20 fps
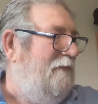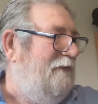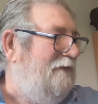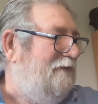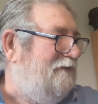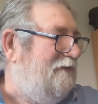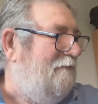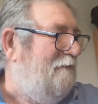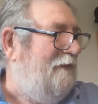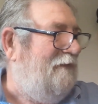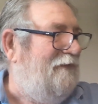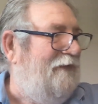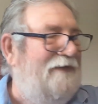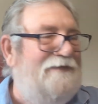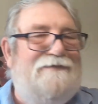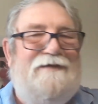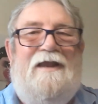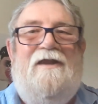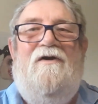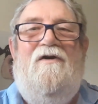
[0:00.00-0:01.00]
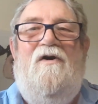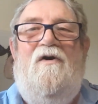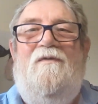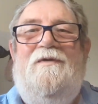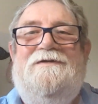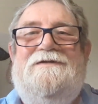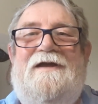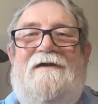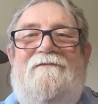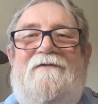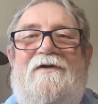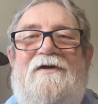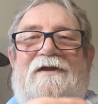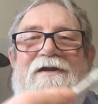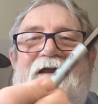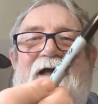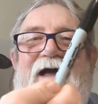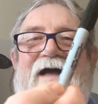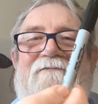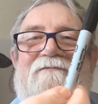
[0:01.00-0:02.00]
Some of the things I'll always have
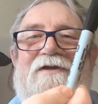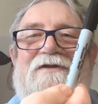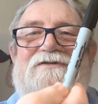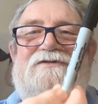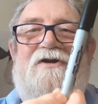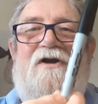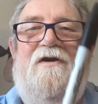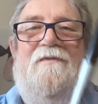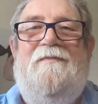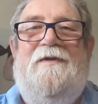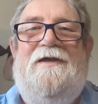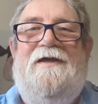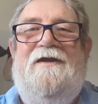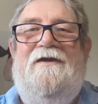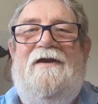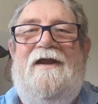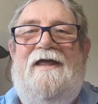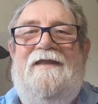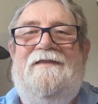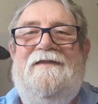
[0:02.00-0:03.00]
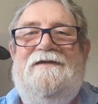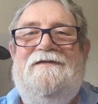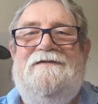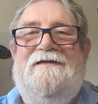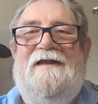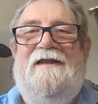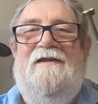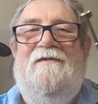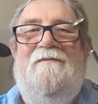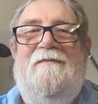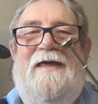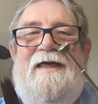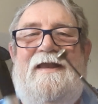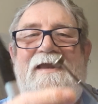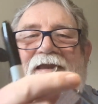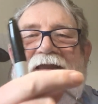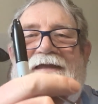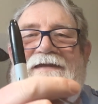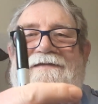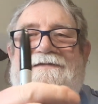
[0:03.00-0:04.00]
around, I have a Sharpie here and this little
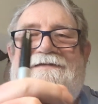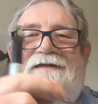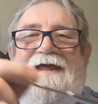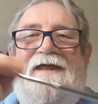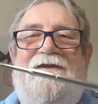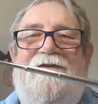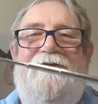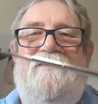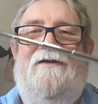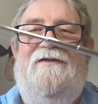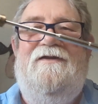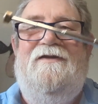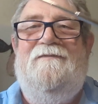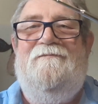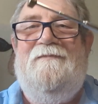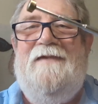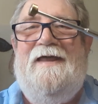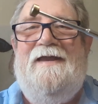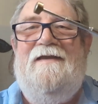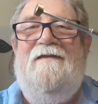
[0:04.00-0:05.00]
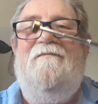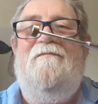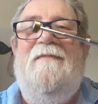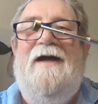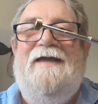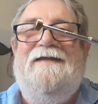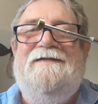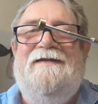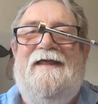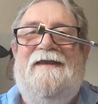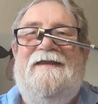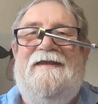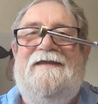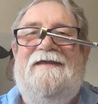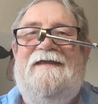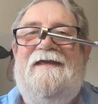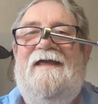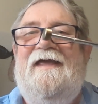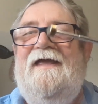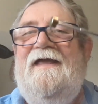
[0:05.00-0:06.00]
metal extender,
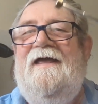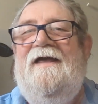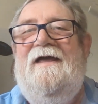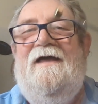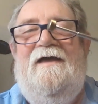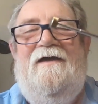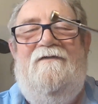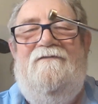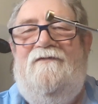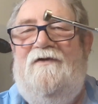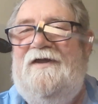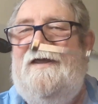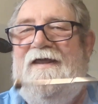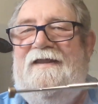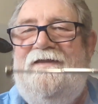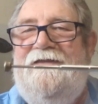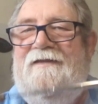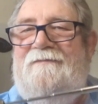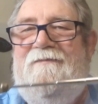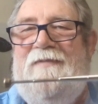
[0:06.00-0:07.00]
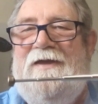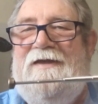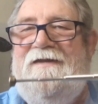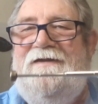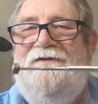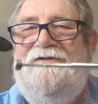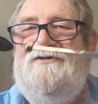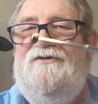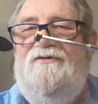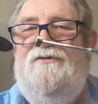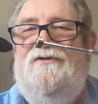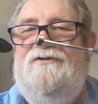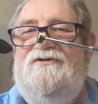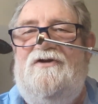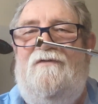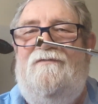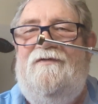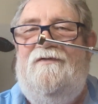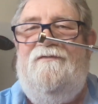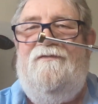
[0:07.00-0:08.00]
magnetic, for picking the screws
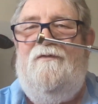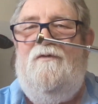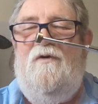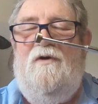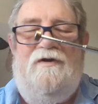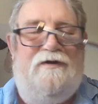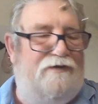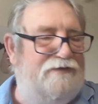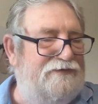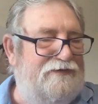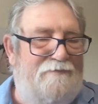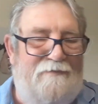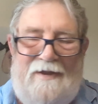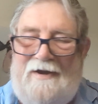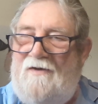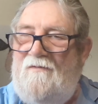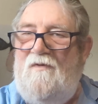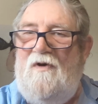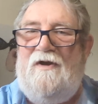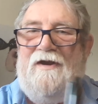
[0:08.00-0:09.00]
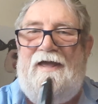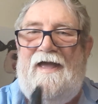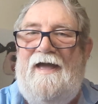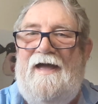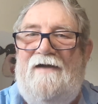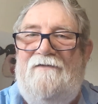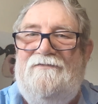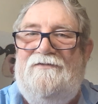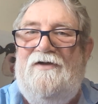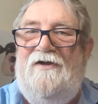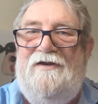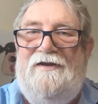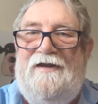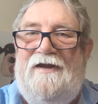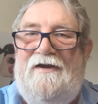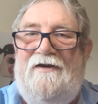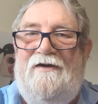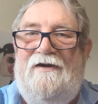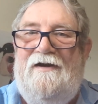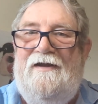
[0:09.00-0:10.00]
off the floor, because no matter what I have down
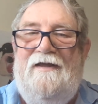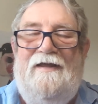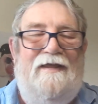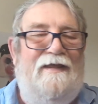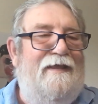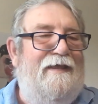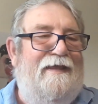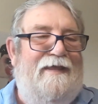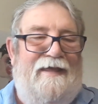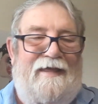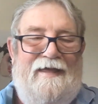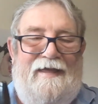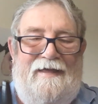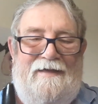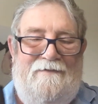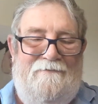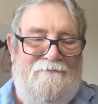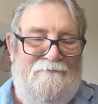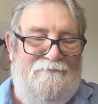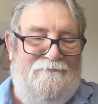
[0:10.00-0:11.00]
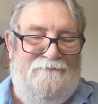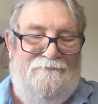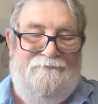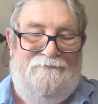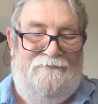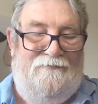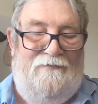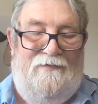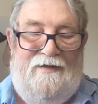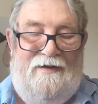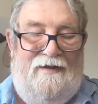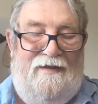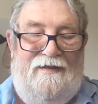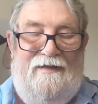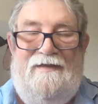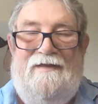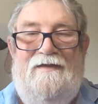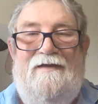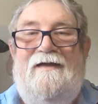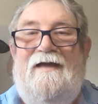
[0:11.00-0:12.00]
here,
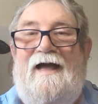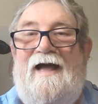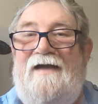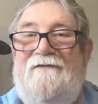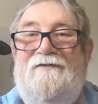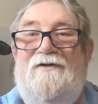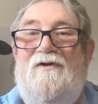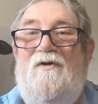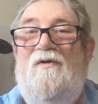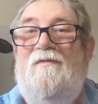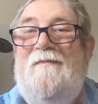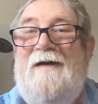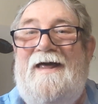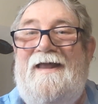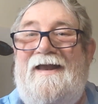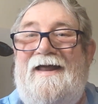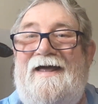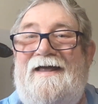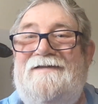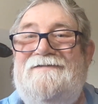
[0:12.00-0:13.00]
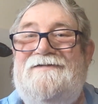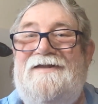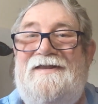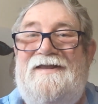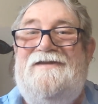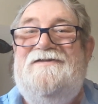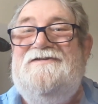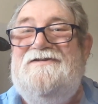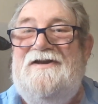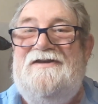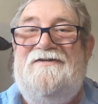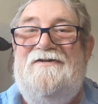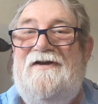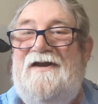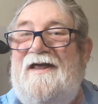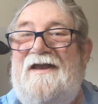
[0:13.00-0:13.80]
I've got old man hands and they jitter